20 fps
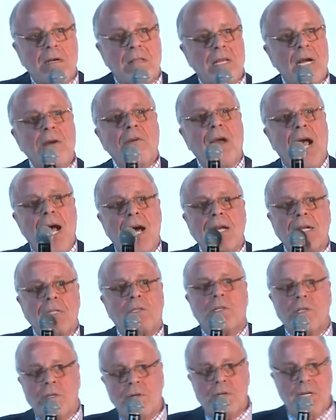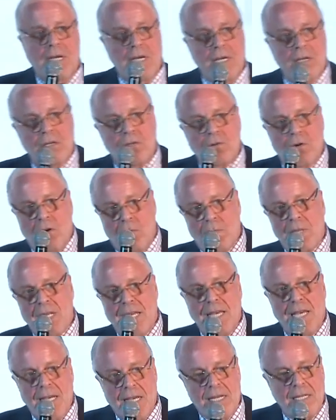Their attitude
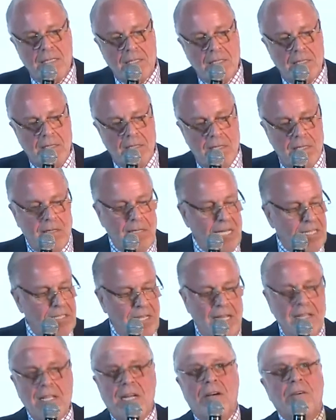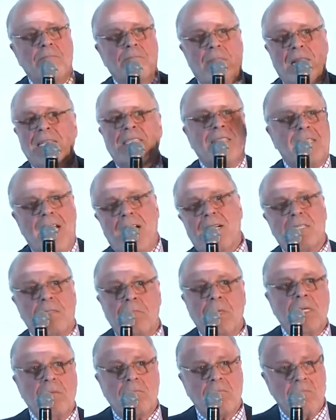normally is, they send their best
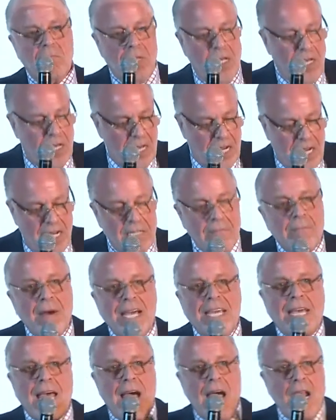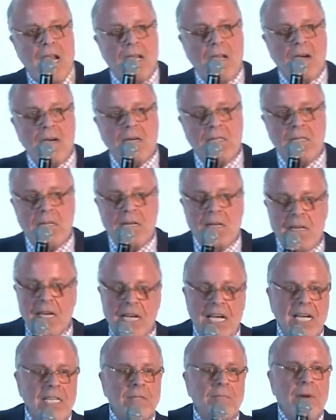salesman, here's my catalog,
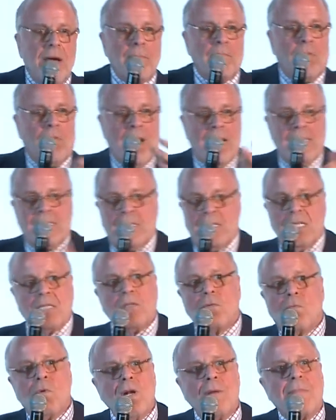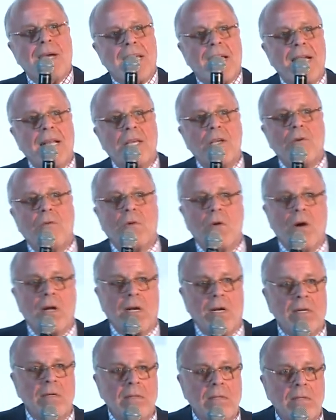here's my price list, when am I getting your
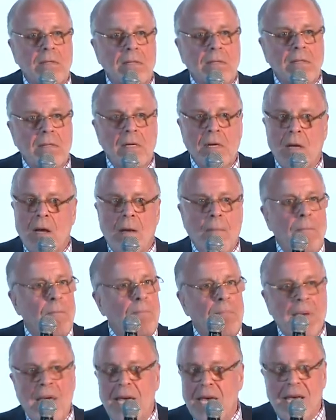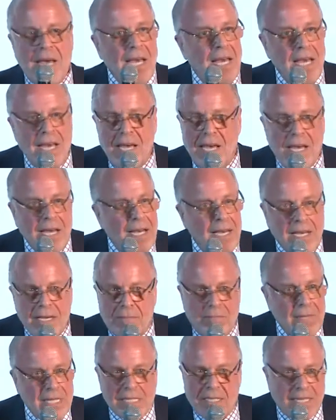order?
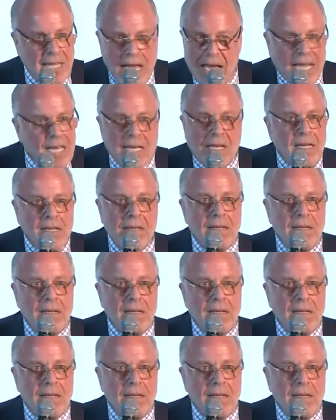Big mistake.